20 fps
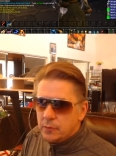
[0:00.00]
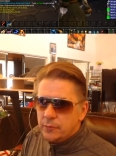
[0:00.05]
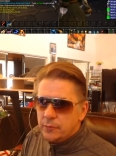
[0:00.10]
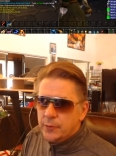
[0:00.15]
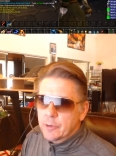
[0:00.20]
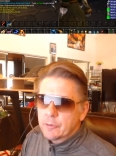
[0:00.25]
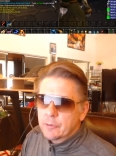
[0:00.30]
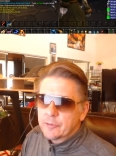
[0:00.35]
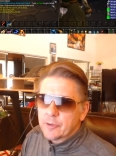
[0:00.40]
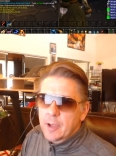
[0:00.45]

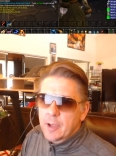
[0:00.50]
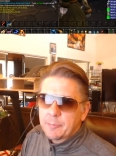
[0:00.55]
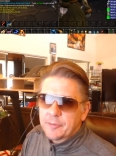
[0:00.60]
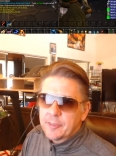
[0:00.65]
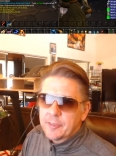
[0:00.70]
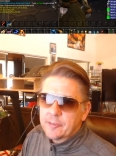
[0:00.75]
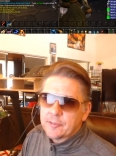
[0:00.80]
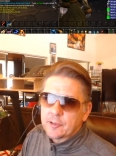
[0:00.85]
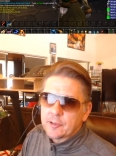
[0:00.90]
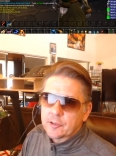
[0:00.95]
Furyswipes,
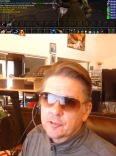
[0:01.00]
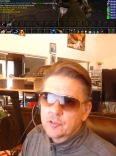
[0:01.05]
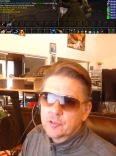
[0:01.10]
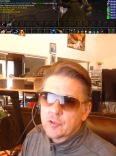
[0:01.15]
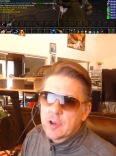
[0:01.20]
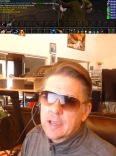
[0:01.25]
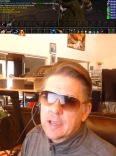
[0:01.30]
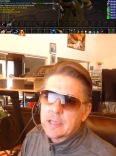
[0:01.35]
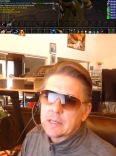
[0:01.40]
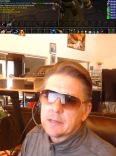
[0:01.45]
this looks
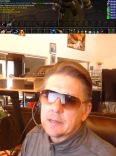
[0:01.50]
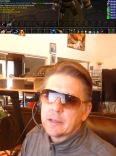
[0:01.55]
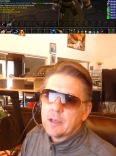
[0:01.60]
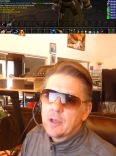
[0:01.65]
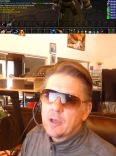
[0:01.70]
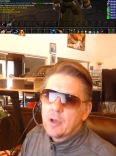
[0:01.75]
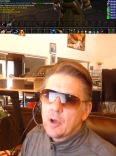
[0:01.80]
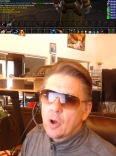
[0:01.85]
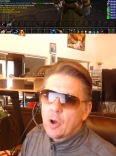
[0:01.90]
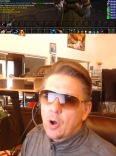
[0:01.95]
great.
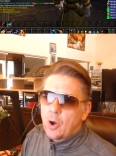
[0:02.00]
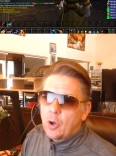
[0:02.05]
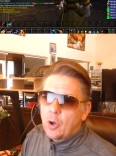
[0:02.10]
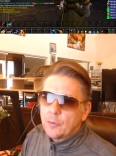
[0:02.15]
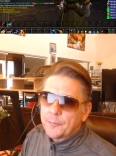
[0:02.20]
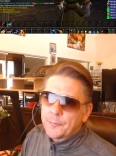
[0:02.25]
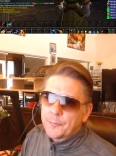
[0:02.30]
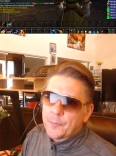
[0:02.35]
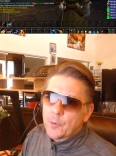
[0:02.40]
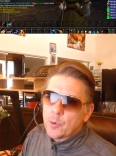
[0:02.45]

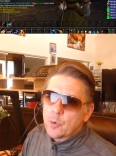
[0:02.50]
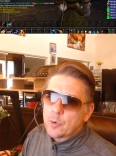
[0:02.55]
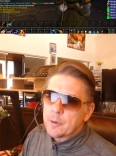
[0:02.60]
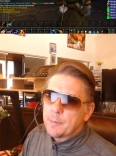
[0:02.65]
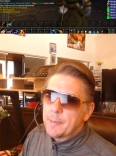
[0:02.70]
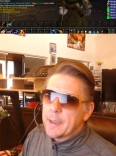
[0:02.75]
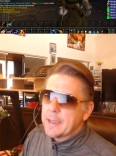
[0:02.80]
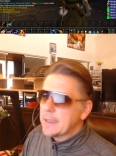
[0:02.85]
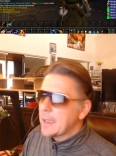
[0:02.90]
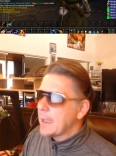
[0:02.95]
Alt-4
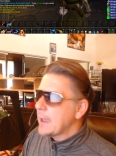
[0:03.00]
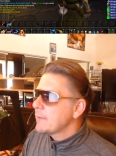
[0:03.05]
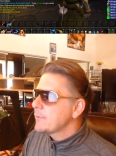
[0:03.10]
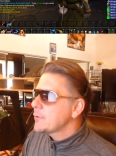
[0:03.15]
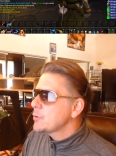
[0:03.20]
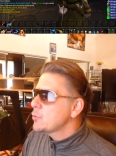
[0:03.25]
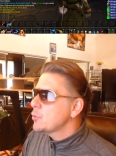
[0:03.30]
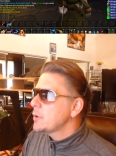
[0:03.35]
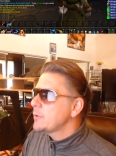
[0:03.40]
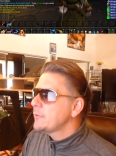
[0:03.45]
to make
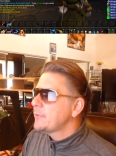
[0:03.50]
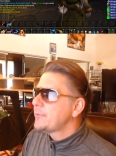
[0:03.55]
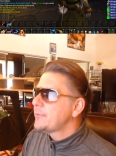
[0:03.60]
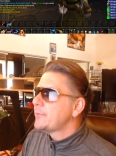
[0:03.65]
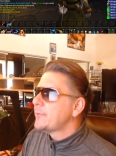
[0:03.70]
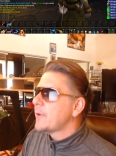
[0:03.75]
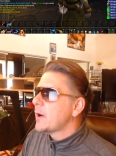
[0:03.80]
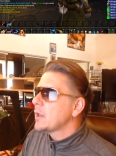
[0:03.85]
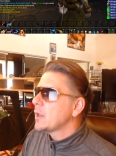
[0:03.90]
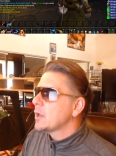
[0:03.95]
everyone
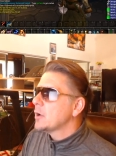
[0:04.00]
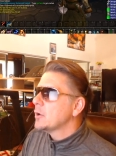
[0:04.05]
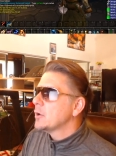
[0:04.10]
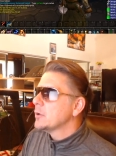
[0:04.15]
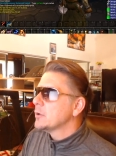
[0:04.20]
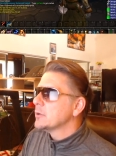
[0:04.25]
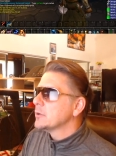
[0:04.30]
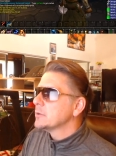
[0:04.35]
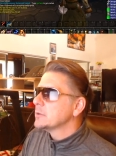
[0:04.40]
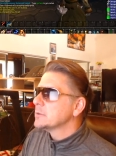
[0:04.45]

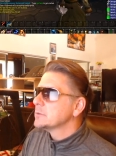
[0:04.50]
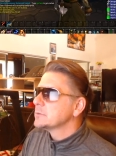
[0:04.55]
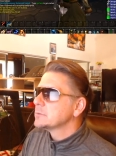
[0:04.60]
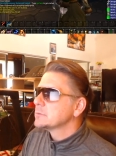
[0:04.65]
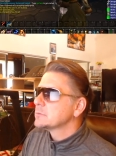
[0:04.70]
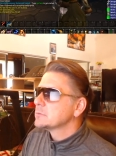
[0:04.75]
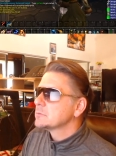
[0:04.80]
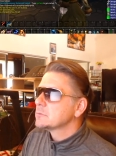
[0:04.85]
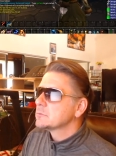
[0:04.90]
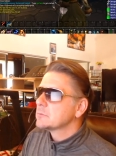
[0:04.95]
follow.
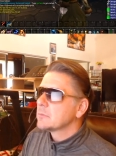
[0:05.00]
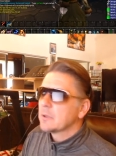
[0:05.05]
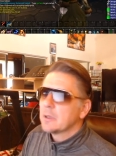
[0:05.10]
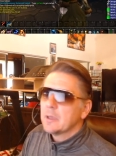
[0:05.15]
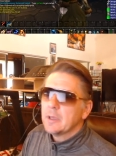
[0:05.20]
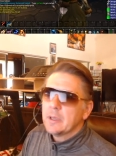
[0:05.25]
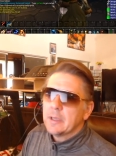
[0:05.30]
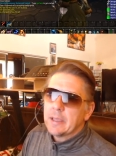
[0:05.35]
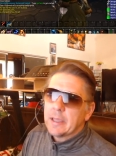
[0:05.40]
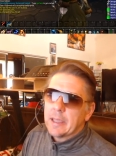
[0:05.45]

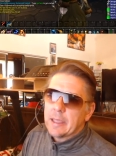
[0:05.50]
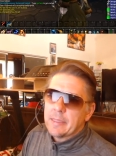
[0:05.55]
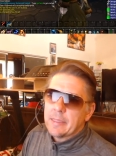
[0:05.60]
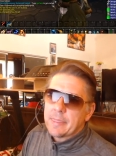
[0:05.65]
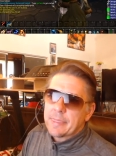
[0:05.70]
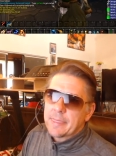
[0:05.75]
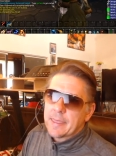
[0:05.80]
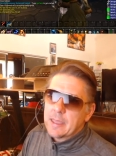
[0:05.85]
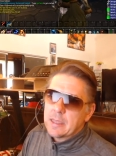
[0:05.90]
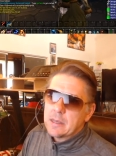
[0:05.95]

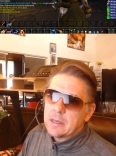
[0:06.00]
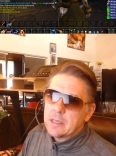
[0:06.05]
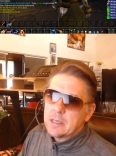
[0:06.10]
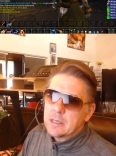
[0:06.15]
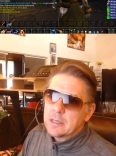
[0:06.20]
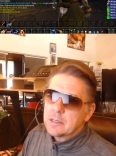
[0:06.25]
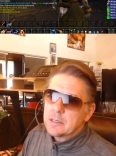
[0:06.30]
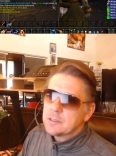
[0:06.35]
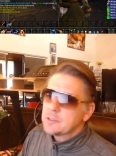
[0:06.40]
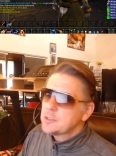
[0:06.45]
And then
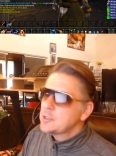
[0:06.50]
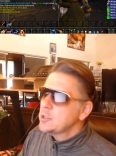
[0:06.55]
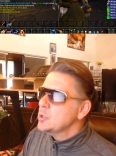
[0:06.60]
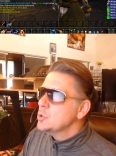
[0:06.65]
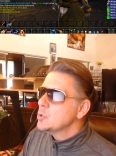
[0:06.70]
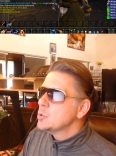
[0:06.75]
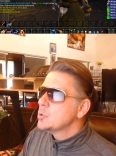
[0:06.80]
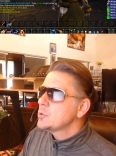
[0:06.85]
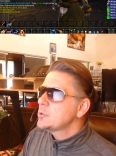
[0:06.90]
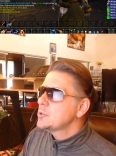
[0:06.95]

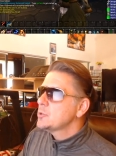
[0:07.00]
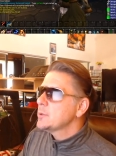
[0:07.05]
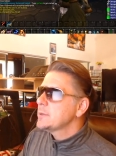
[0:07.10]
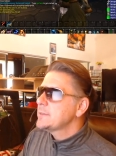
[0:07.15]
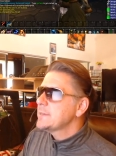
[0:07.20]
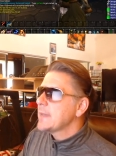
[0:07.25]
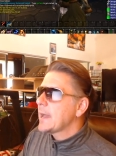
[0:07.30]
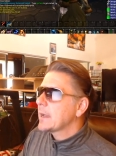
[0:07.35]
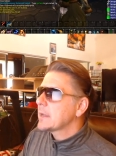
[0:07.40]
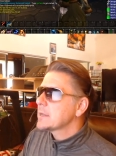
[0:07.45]
2 to
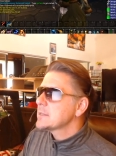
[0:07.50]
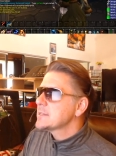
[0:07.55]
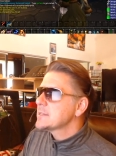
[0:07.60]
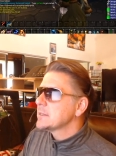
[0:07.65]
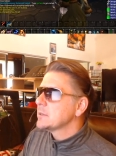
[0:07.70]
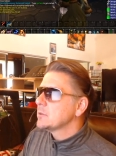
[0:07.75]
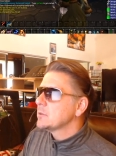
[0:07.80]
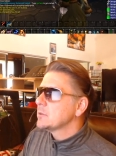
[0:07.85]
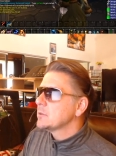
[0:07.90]
attack a single